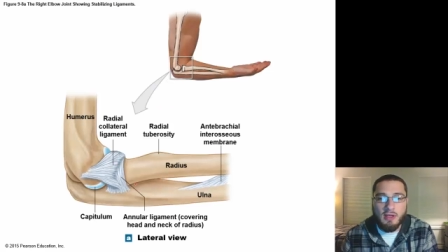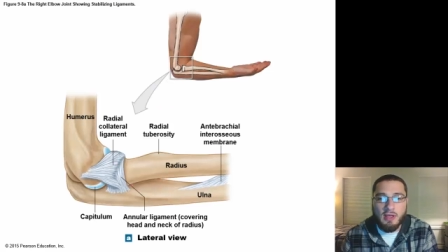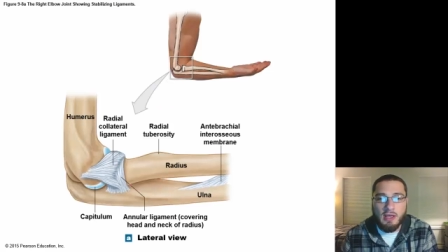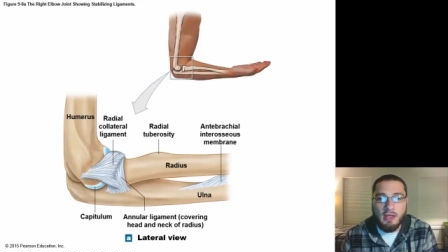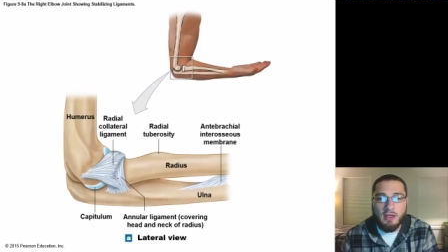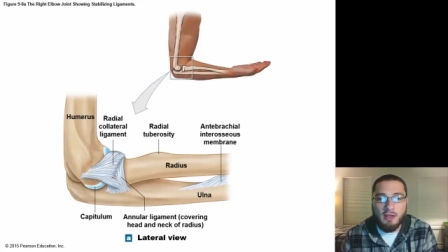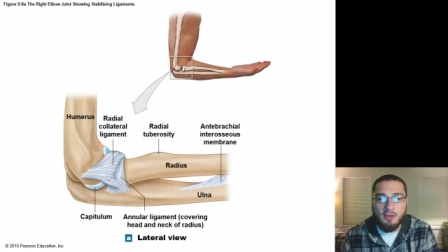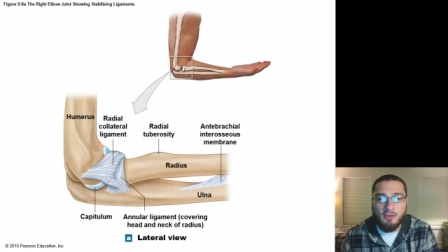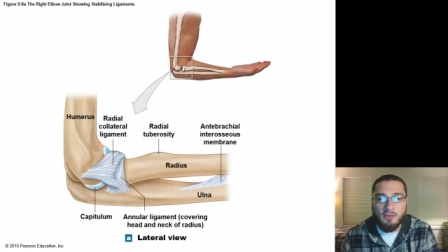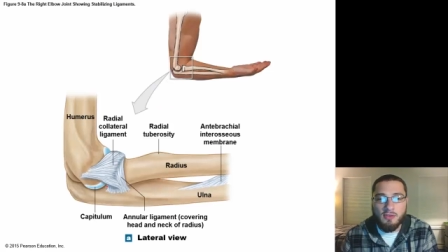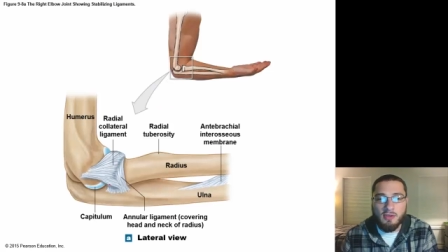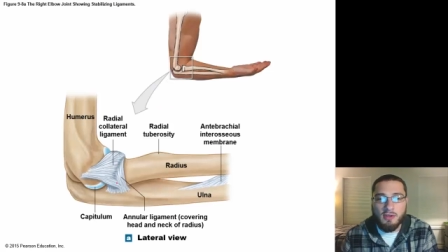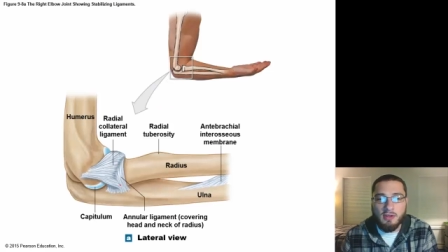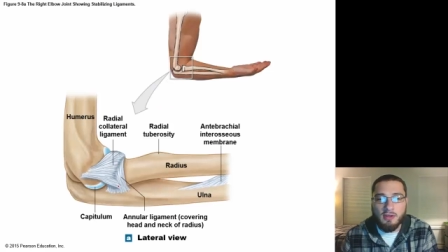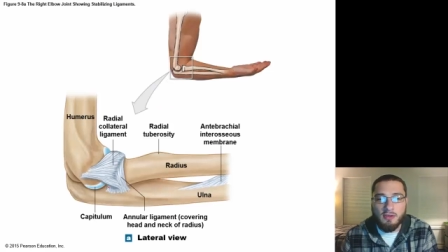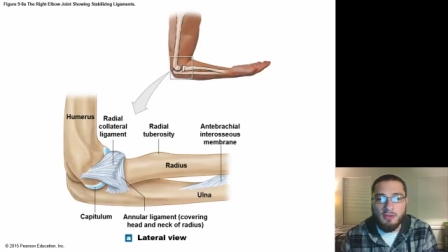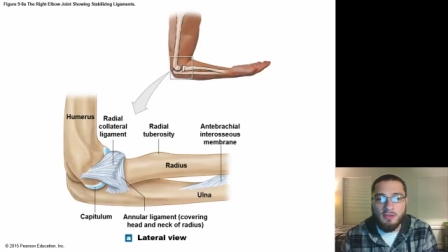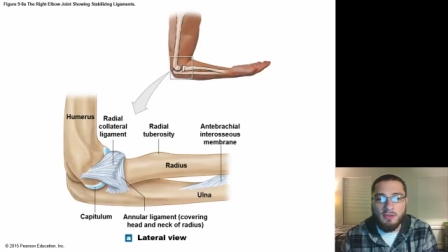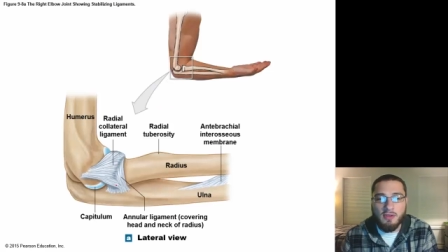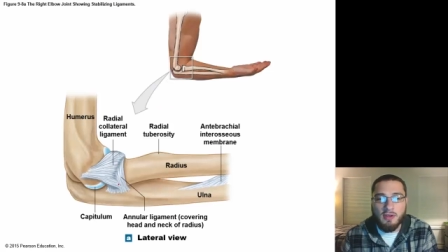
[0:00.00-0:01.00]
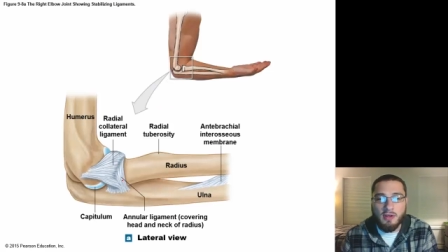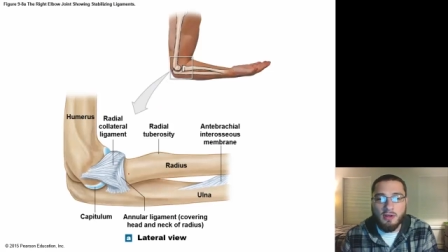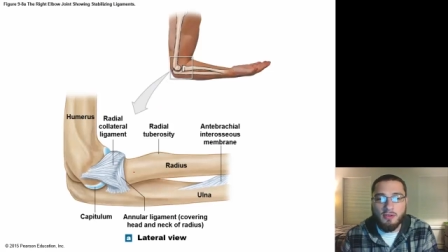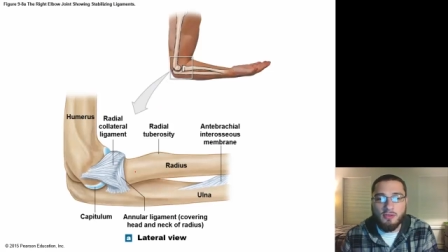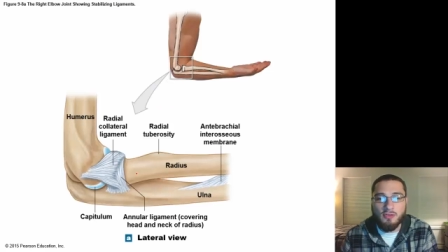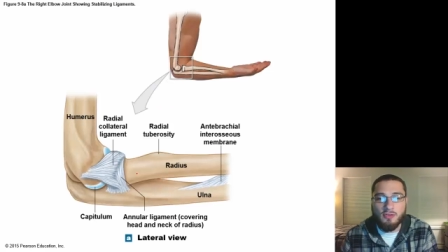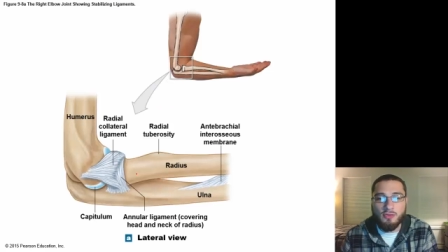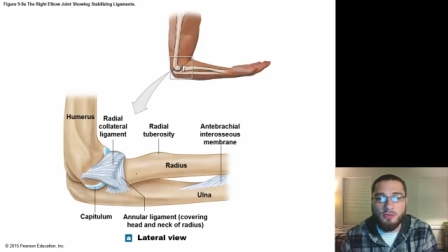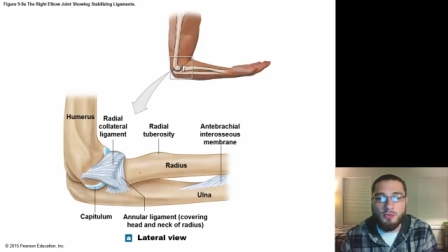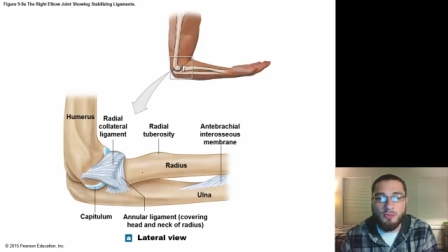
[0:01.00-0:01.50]
and it is there
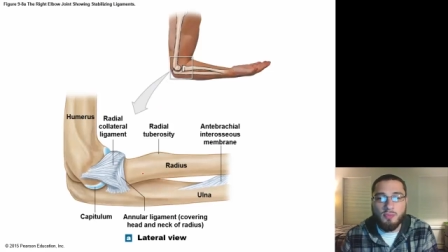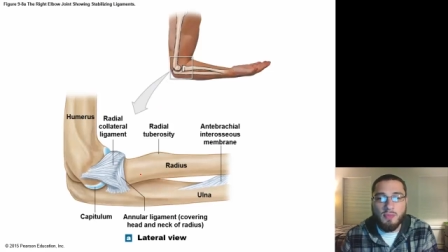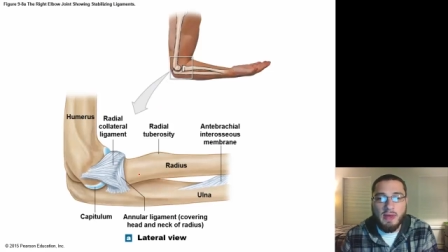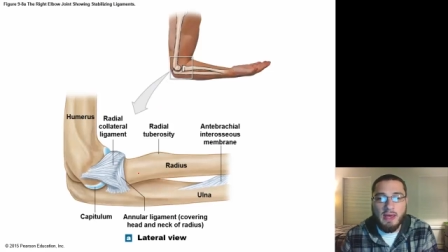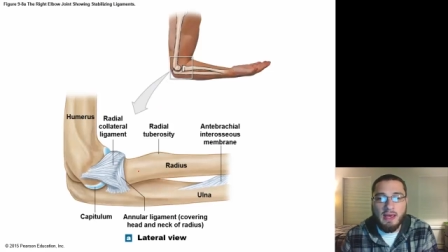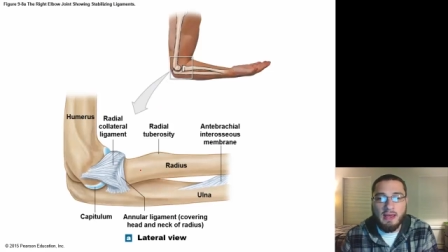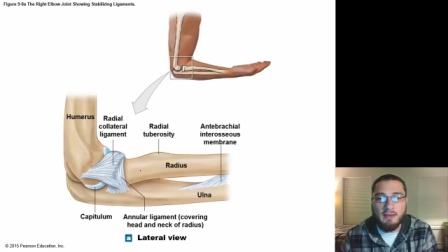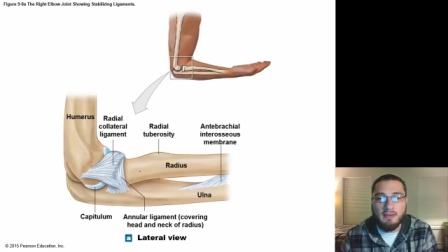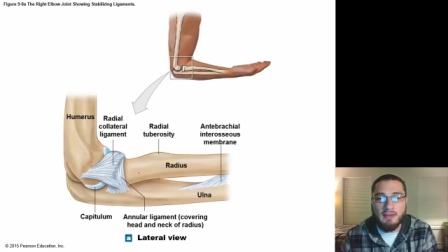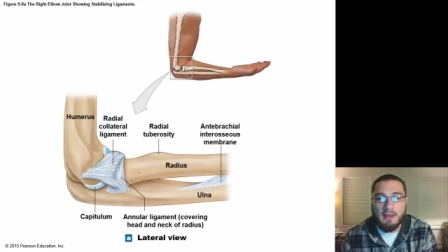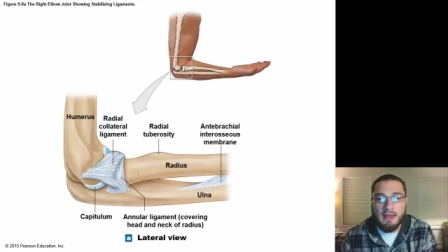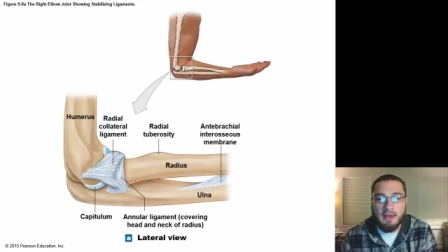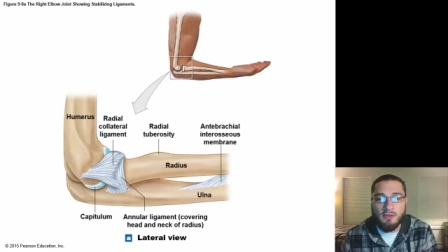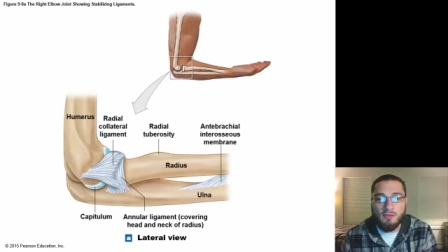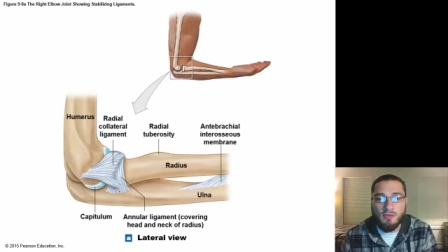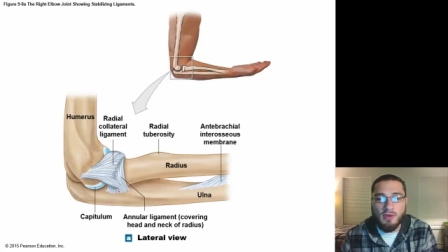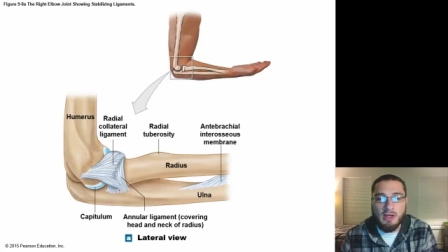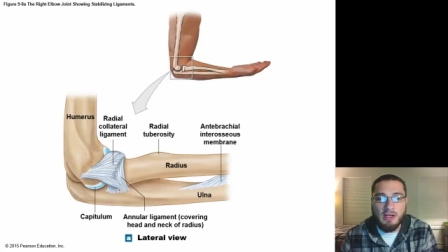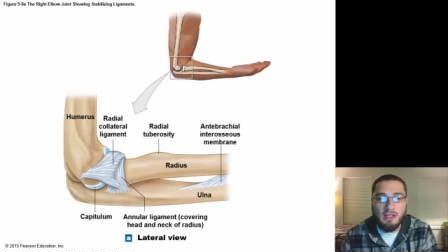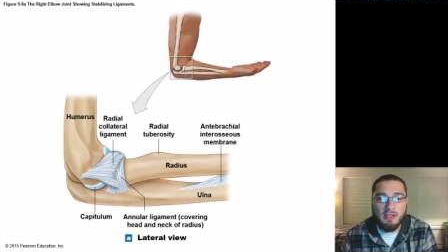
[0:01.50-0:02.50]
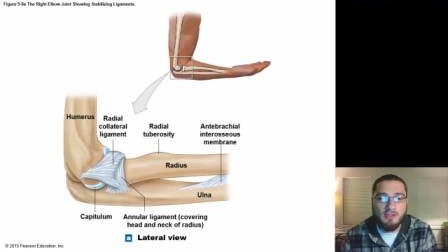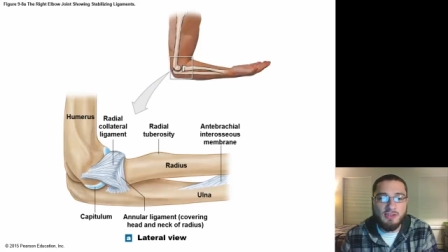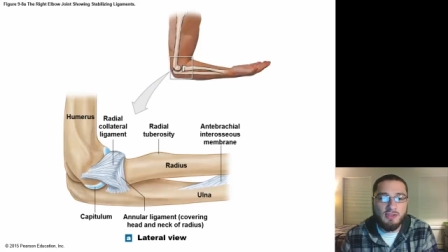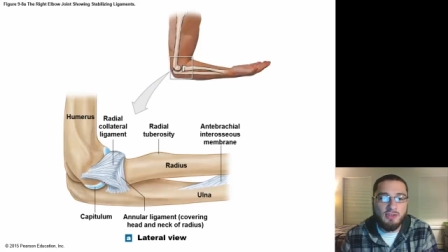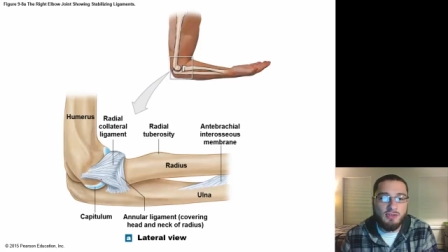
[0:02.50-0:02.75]
to pad that radius